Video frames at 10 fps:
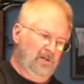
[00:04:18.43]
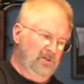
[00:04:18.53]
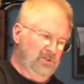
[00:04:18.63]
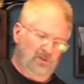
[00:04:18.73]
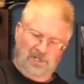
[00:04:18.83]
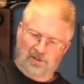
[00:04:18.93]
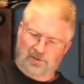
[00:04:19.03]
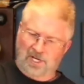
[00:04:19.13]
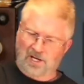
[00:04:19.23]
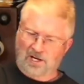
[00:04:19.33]
So now we
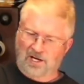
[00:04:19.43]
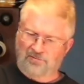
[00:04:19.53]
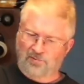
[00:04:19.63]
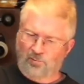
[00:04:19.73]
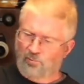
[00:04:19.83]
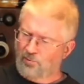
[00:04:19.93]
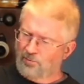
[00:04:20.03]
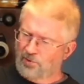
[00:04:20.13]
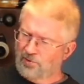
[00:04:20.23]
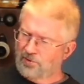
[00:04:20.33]
got kind of a
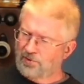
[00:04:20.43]
warmer